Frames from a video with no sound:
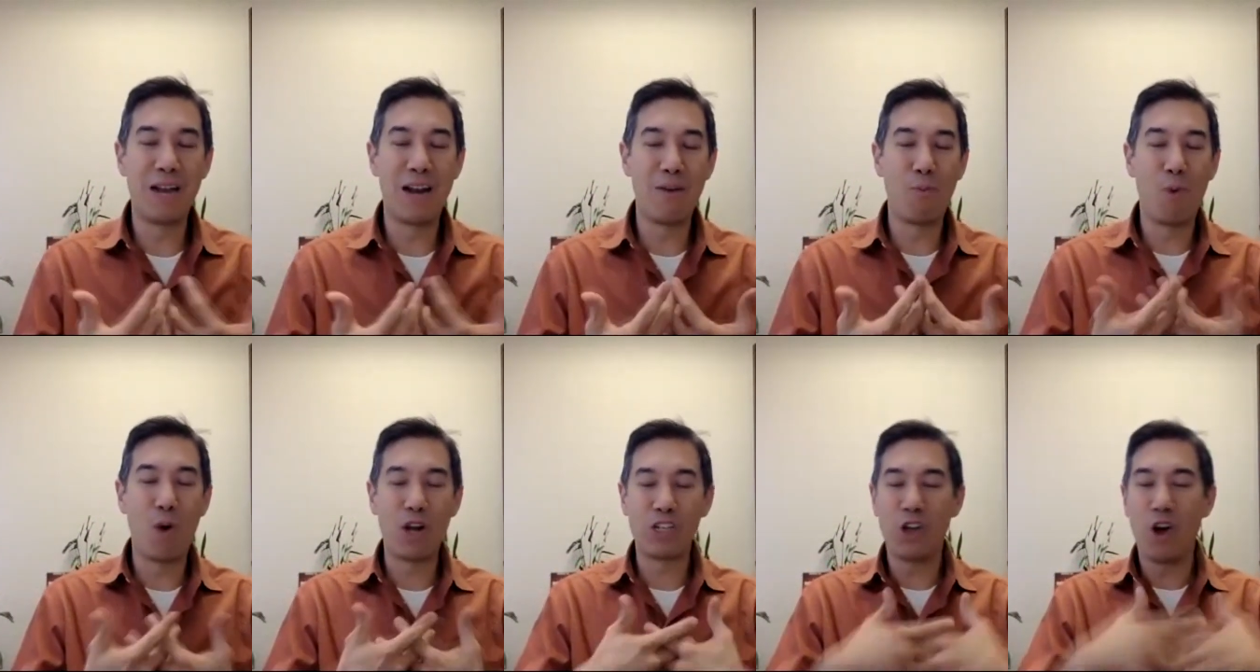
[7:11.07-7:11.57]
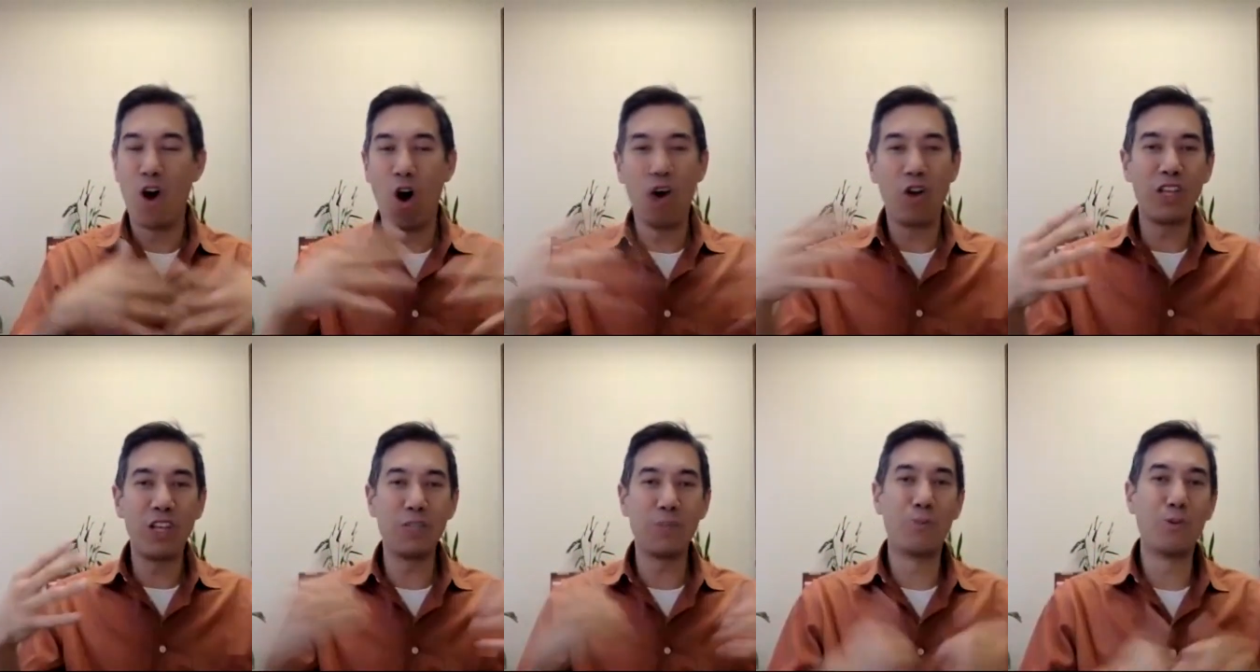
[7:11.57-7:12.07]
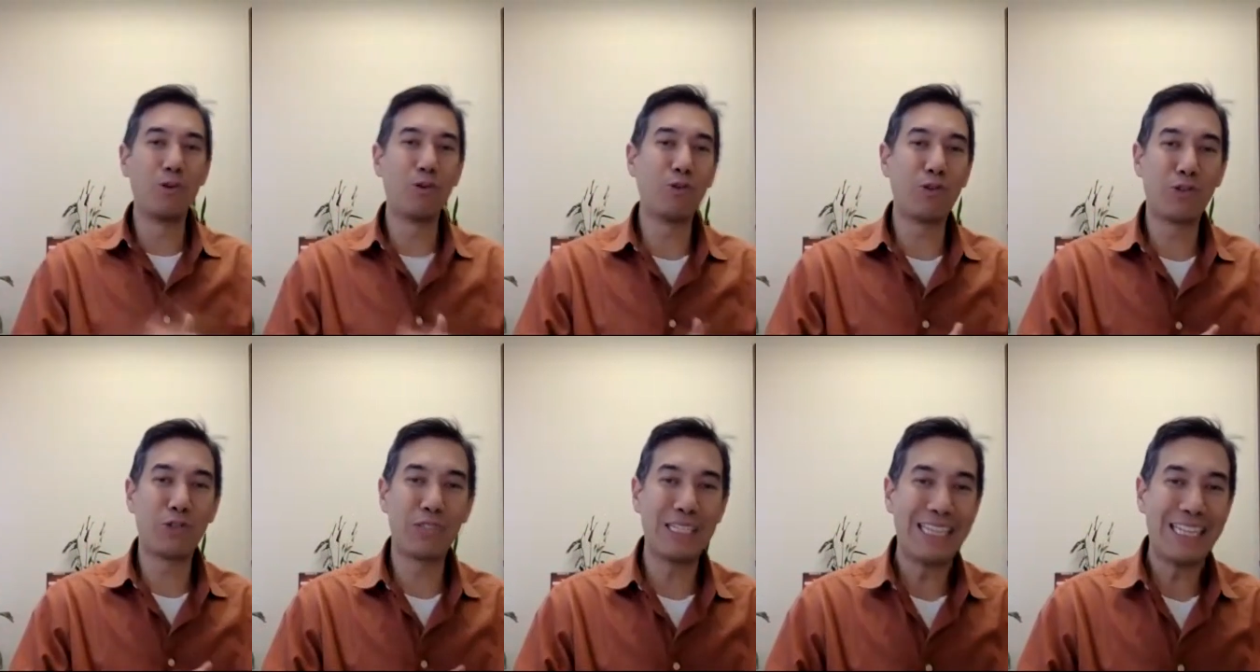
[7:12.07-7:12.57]
and I watched all these
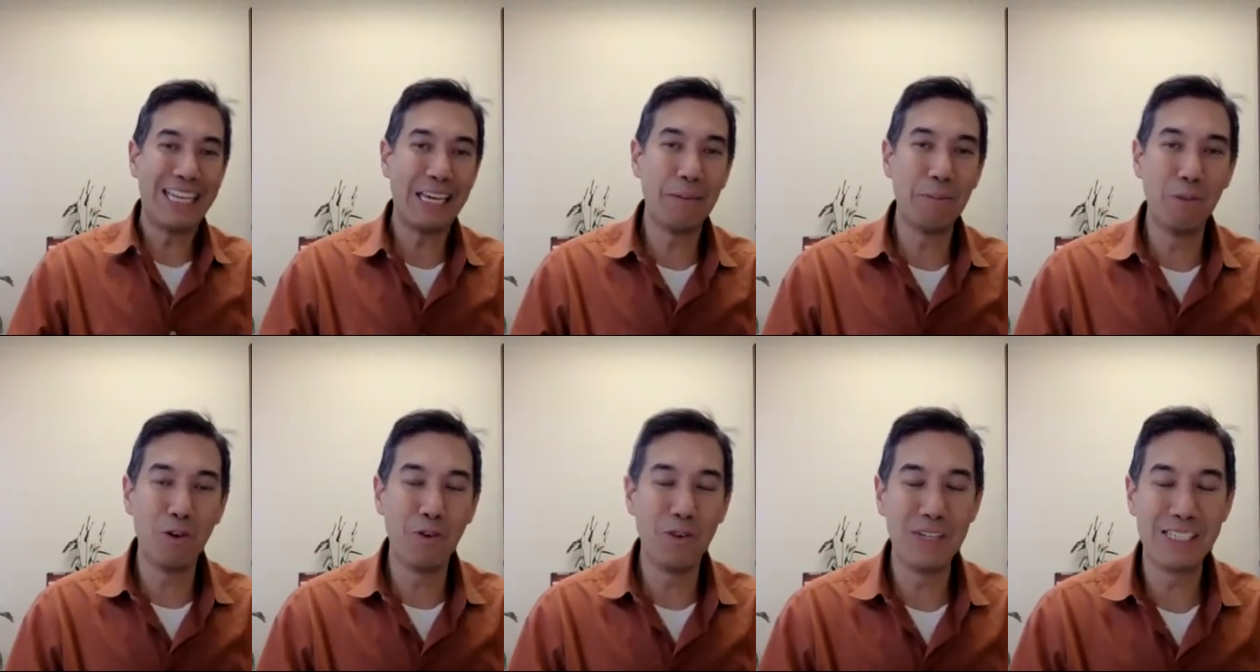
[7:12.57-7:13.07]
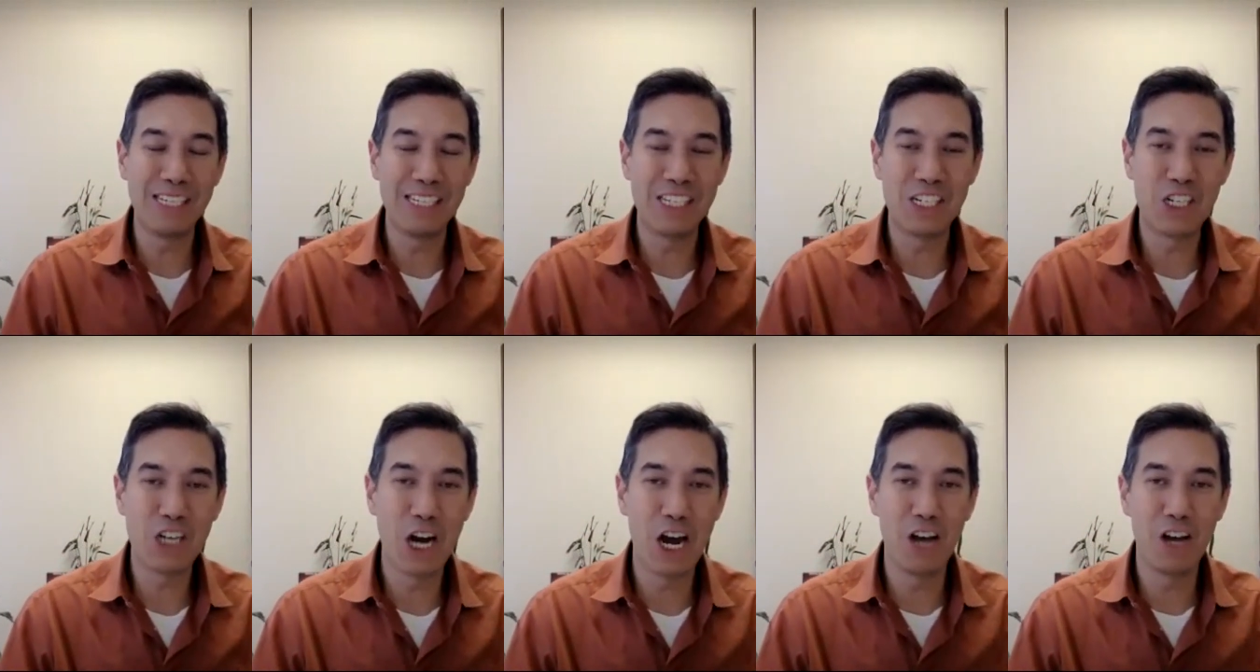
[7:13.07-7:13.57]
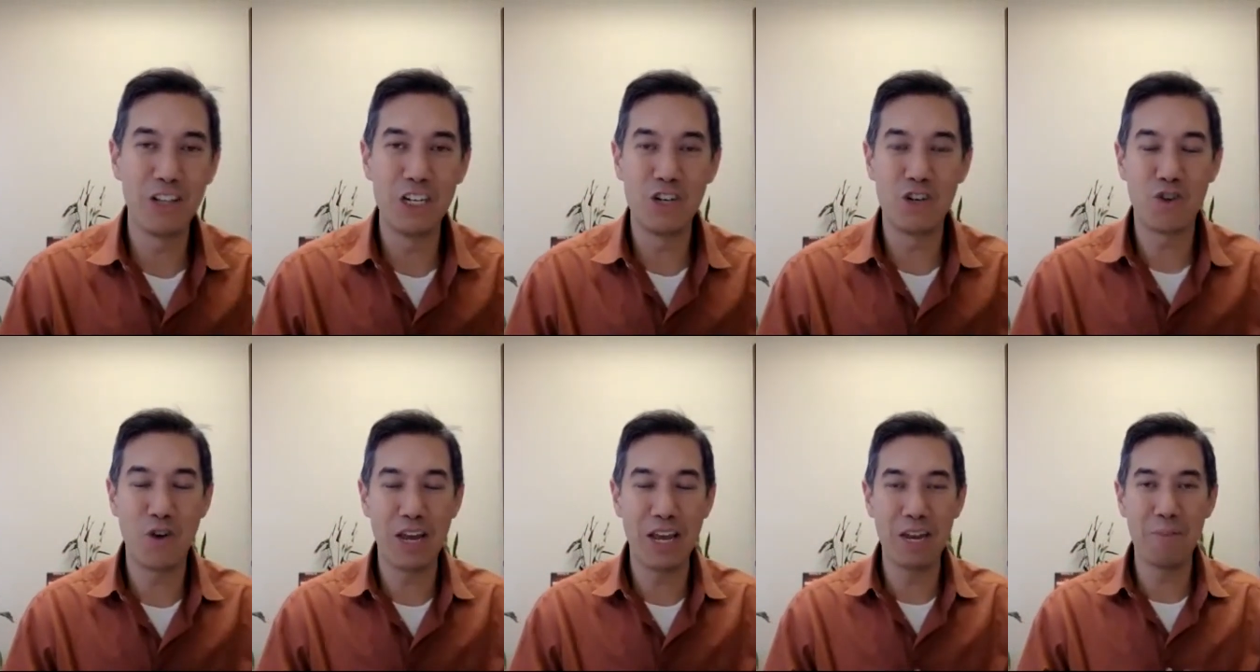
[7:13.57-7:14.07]
Bruce Lee movies as a child and
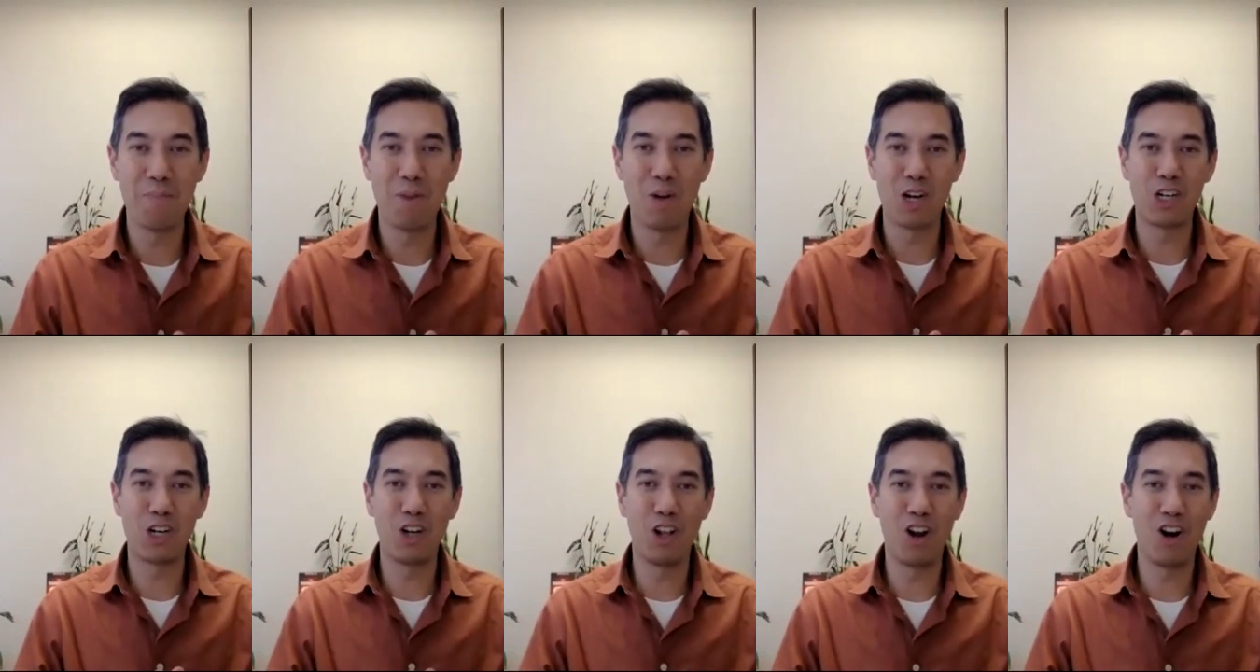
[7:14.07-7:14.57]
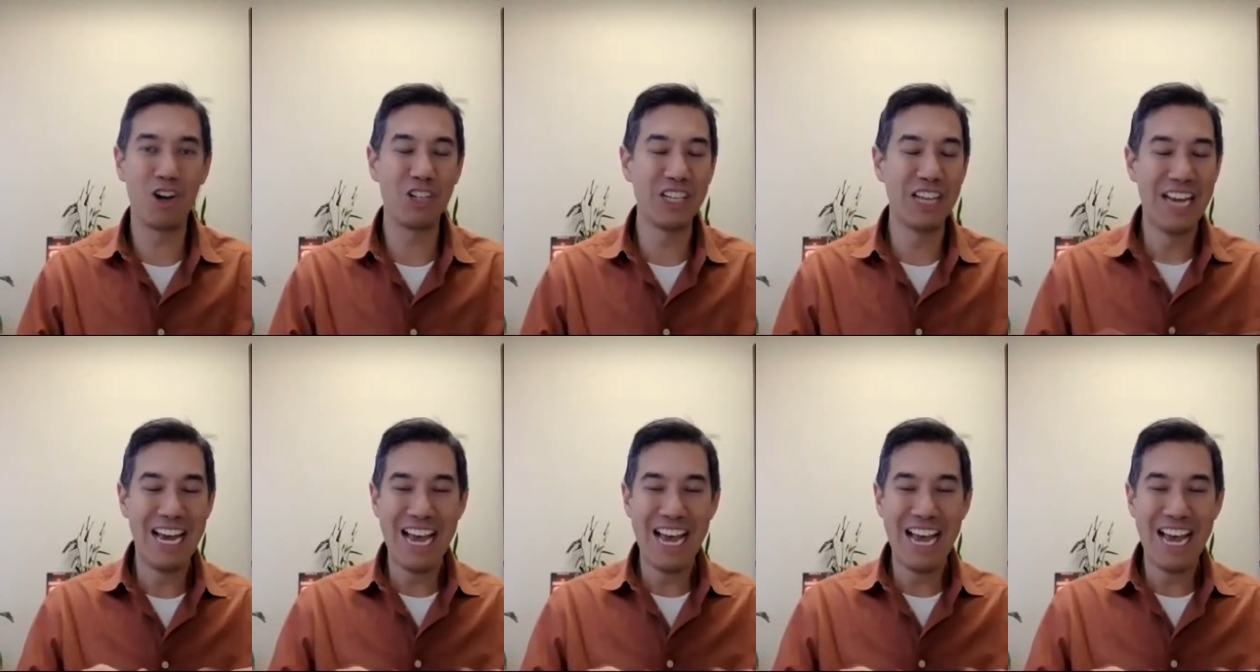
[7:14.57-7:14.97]
trained in martial arts.